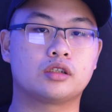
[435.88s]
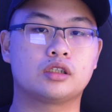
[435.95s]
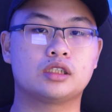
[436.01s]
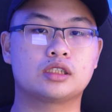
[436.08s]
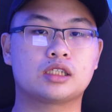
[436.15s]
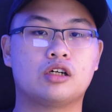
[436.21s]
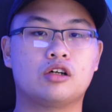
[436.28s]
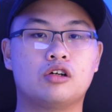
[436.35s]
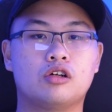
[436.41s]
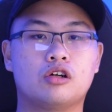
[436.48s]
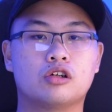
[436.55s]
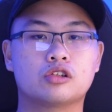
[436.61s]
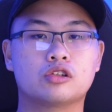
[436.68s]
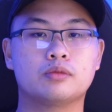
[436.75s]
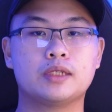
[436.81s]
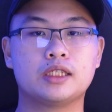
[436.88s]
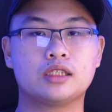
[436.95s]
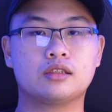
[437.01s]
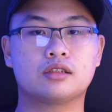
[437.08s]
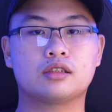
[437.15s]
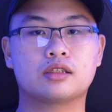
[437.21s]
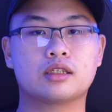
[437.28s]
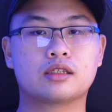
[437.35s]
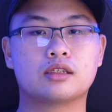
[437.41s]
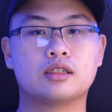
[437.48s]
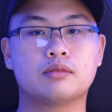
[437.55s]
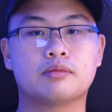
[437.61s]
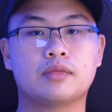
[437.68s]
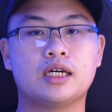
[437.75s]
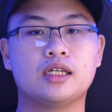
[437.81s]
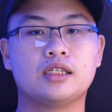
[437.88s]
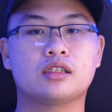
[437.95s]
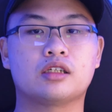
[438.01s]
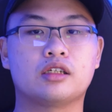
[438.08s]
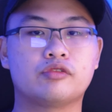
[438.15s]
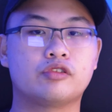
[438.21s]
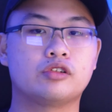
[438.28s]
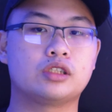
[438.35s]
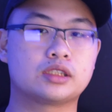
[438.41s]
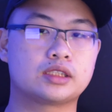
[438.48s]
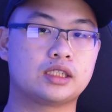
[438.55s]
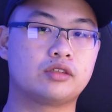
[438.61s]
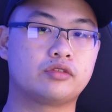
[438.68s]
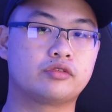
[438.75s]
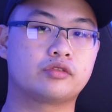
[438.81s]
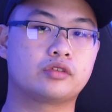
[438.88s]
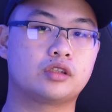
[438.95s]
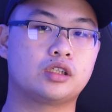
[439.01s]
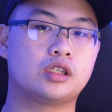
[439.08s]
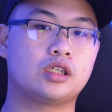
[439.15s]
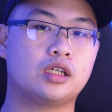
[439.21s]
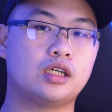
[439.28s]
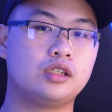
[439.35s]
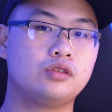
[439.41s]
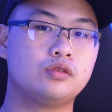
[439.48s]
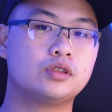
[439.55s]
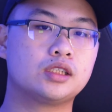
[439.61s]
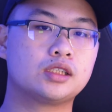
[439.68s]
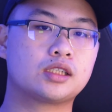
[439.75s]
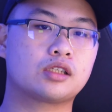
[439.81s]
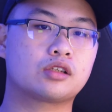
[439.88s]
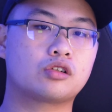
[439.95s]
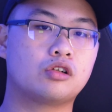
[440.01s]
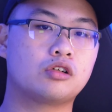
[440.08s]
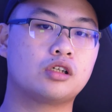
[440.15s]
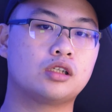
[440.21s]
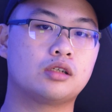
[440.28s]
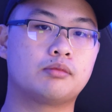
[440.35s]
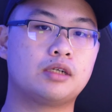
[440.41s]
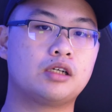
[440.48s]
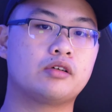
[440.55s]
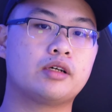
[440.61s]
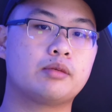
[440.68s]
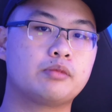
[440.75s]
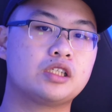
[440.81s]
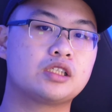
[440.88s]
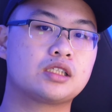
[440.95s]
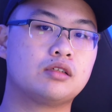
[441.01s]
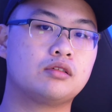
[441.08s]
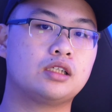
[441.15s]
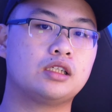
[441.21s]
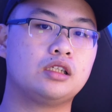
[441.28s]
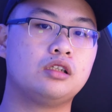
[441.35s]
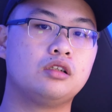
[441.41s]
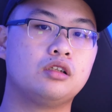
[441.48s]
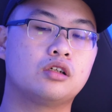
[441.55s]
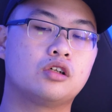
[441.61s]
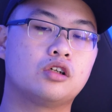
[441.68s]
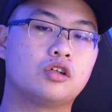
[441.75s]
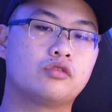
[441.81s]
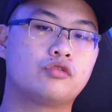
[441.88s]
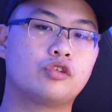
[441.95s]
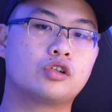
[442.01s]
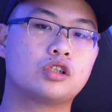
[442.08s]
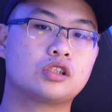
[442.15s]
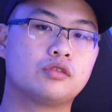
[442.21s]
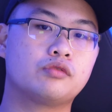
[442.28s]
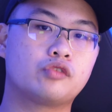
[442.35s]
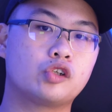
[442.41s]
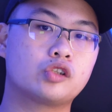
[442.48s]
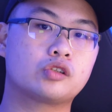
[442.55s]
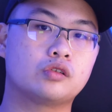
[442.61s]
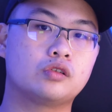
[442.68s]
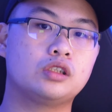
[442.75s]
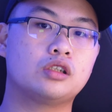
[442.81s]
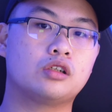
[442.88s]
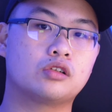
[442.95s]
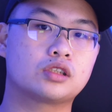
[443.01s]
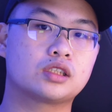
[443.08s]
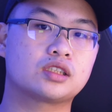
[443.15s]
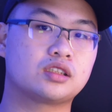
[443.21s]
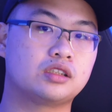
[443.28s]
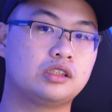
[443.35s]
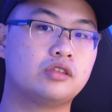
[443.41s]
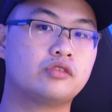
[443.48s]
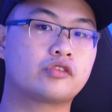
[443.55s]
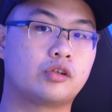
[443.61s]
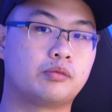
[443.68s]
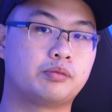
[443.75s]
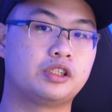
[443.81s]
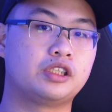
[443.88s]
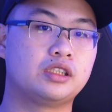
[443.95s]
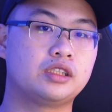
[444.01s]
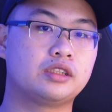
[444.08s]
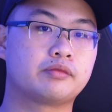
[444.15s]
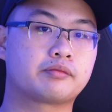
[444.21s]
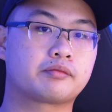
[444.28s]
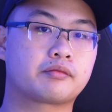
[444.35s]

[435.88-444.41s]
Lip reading: These are all automatically detected by the headphone itself, and users can toggle the amount of ambient sound let in, focus on voice only, or just turn it off completely.